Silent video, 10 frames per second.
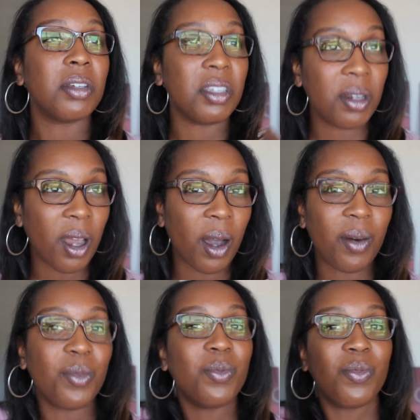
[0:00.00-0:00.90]
You
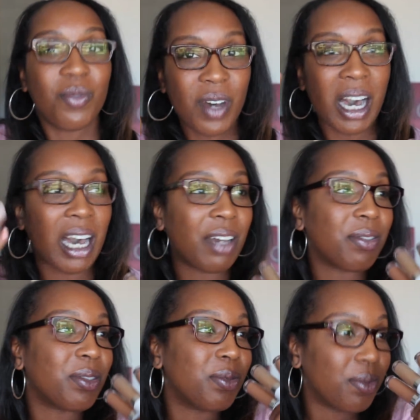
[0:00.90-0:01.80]
know, 5
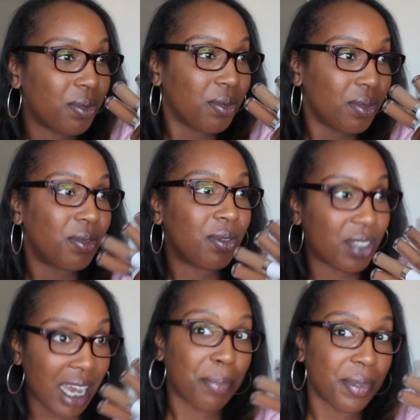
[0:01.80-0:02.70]

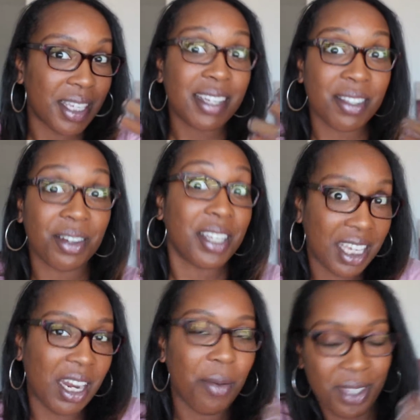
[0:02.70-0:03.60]
times 6, 30,
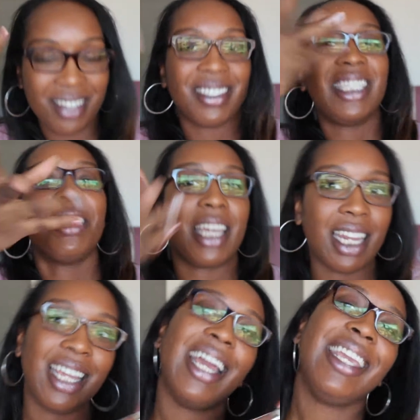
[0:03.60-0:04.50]
you know, you
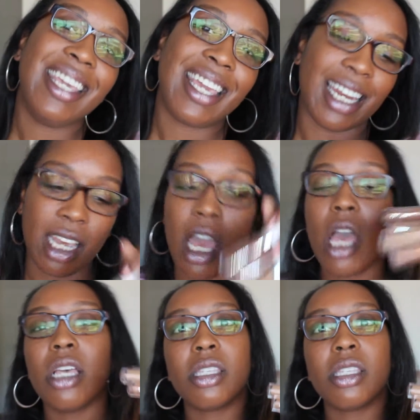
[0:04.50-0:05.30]
get it.